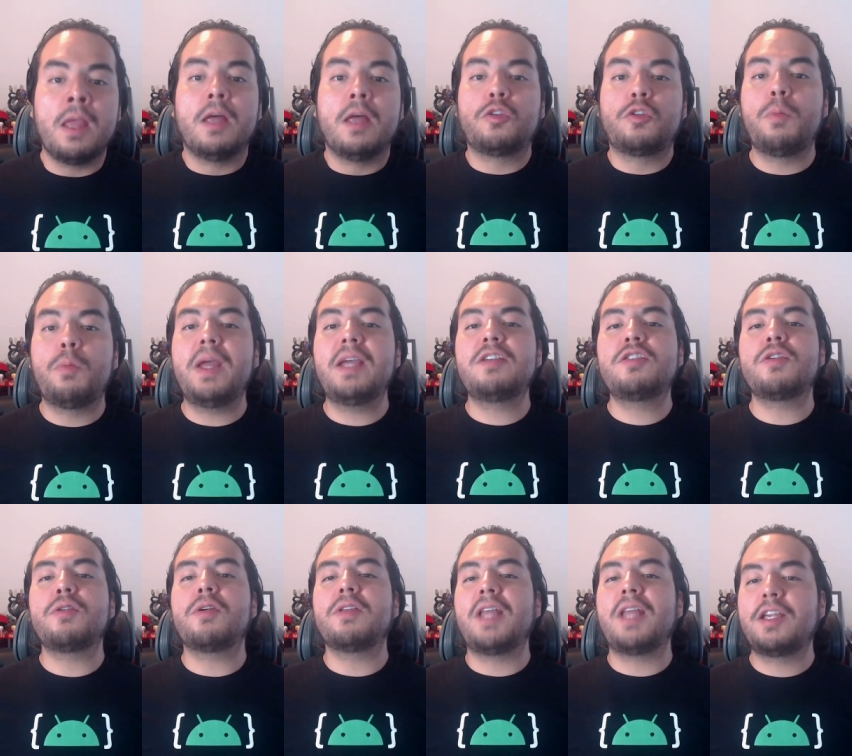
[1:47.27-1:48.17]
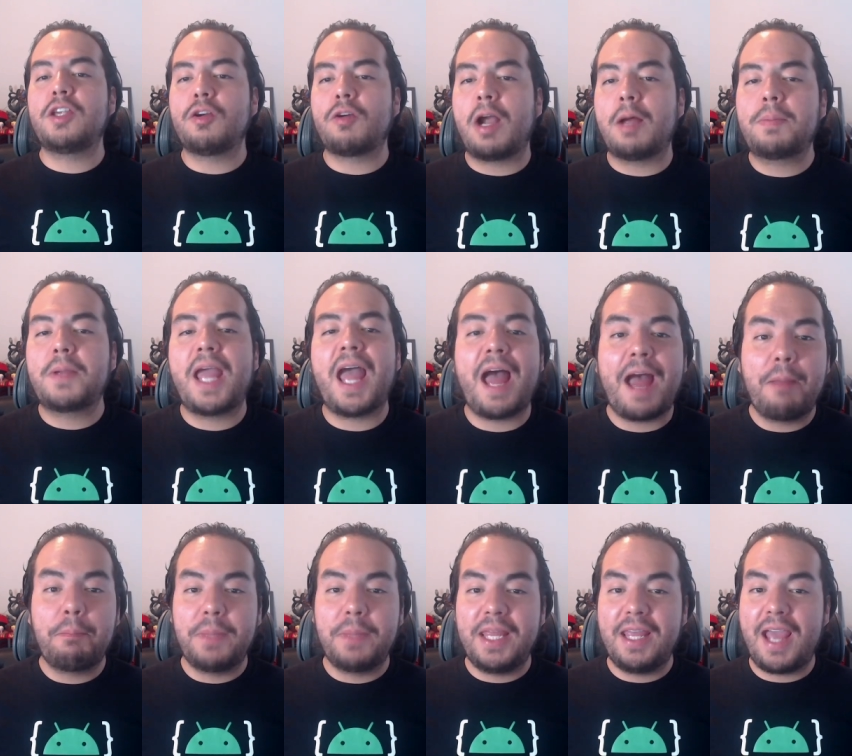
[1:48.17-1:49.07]
To make sure that your app can
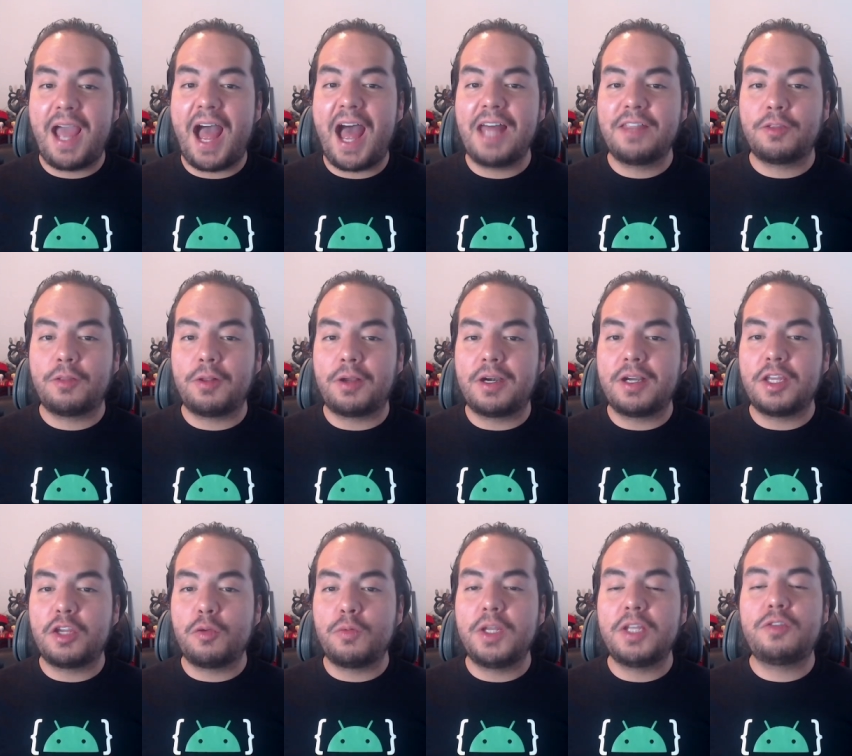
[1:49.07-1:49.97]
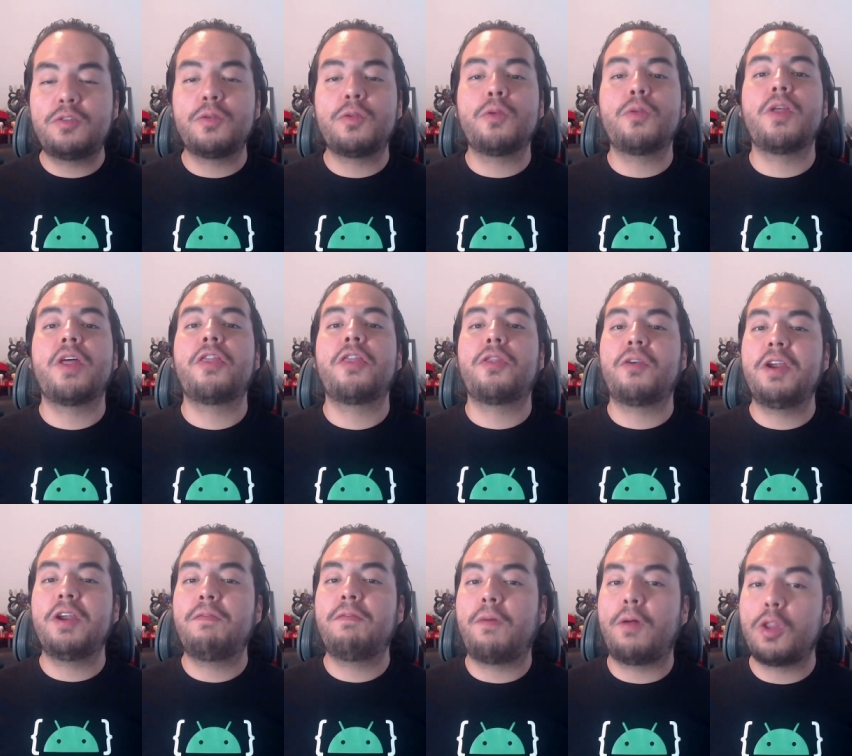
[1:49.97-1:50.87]
be handler, you need to do the three
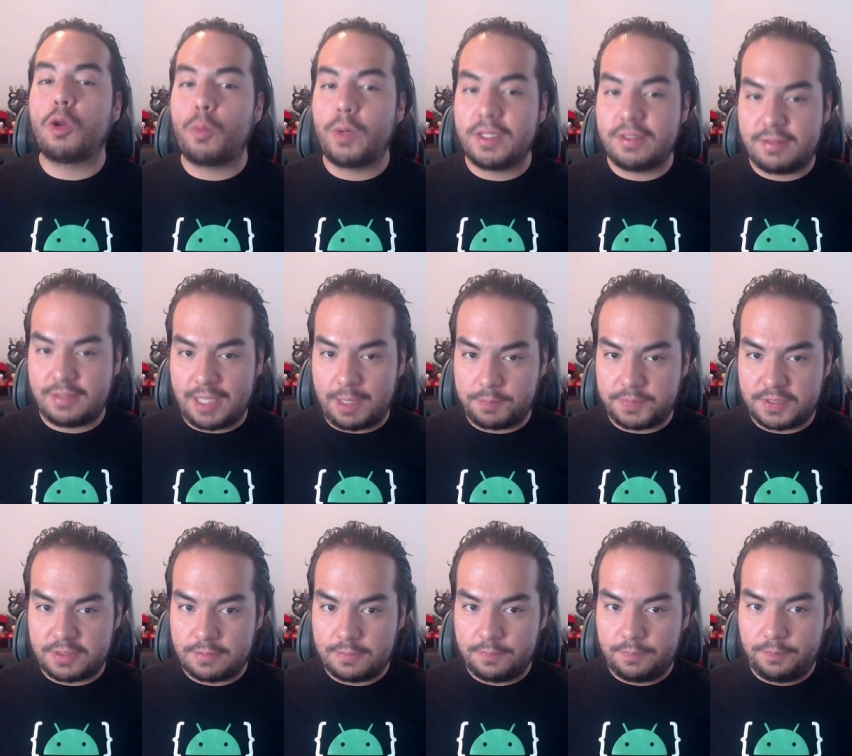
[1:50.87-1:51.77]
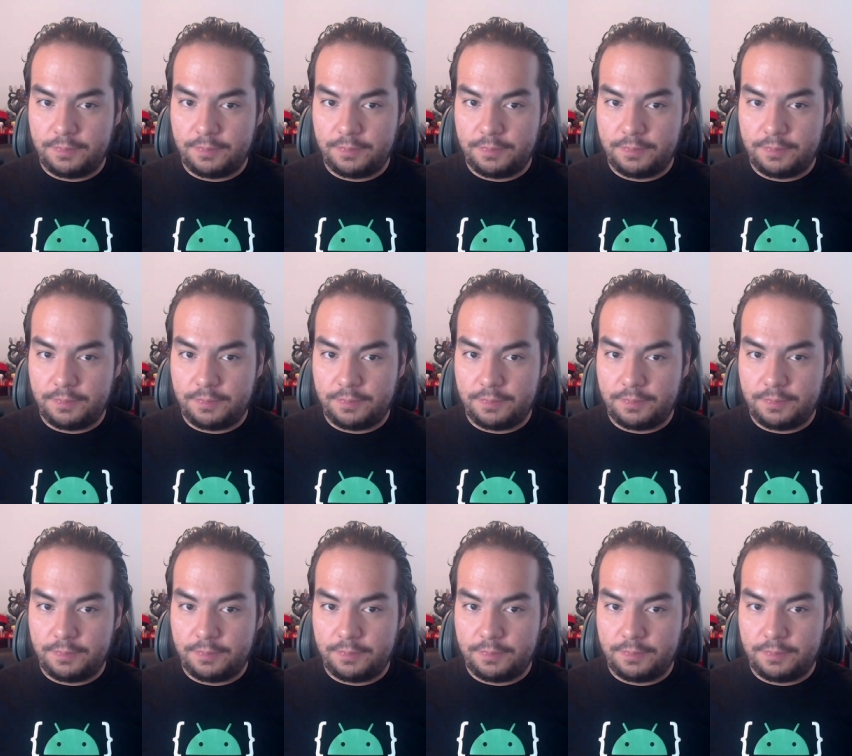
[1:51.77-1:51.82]
following steps.